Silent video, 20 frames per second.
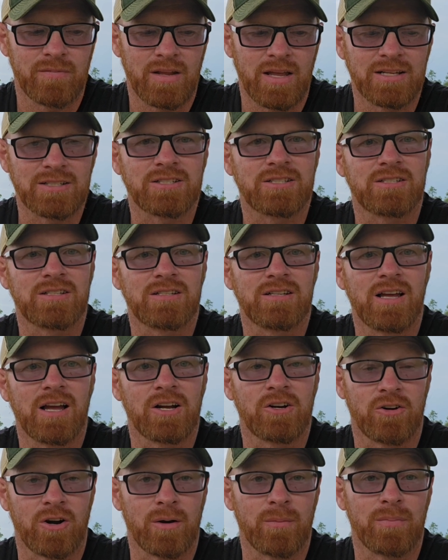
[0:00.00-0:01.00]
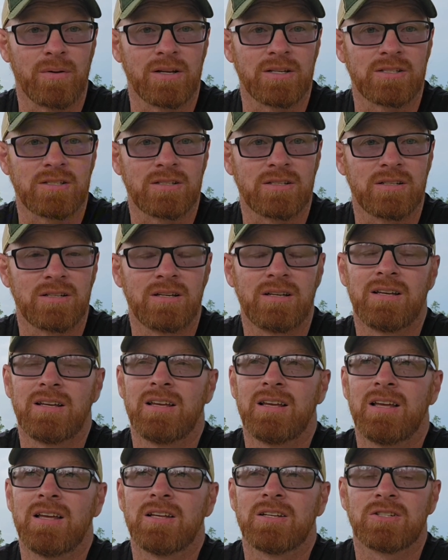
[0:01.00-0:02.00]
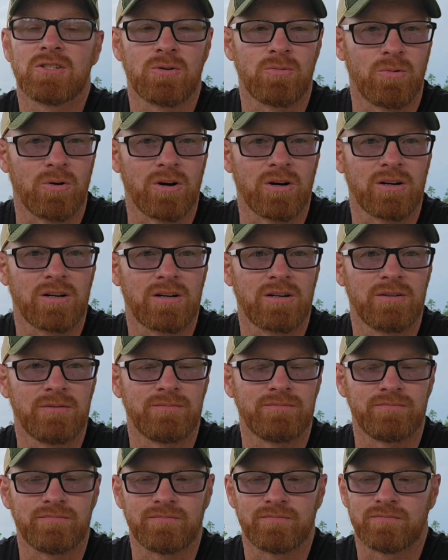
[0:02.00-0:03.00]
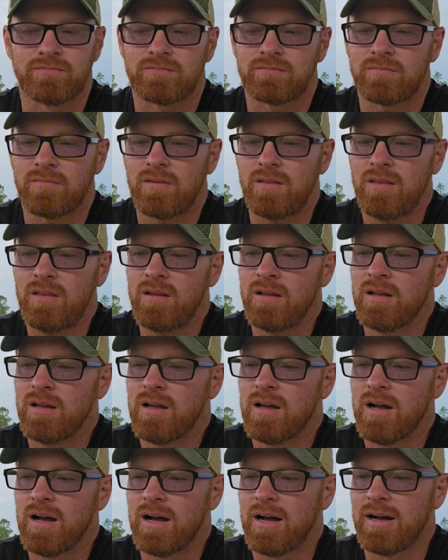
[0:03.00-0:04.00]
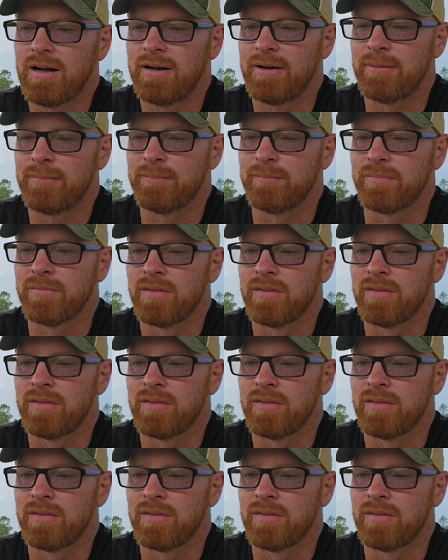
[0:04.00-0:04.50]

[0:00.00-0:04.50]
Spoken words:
it's a great place to work. But